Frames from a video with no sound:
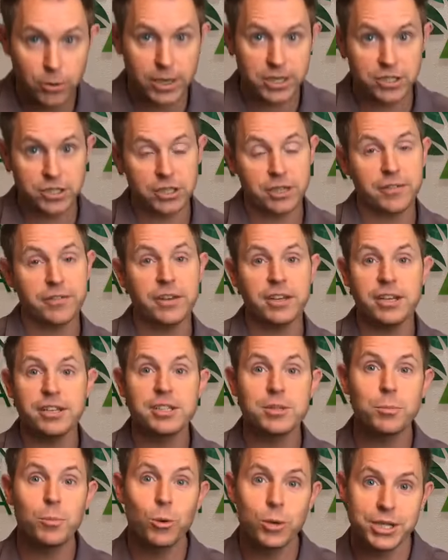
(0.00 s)
question. If you need
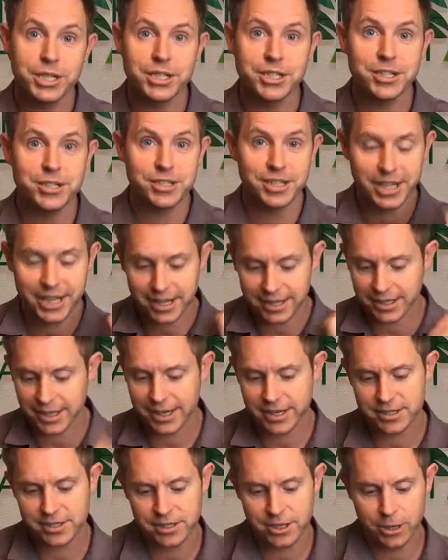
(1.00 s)
some more details, again,
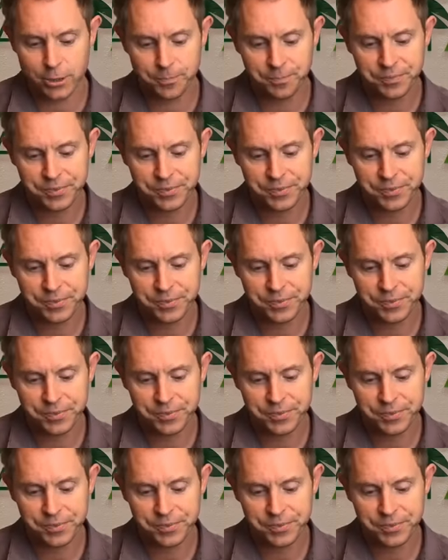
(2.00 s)
let us know.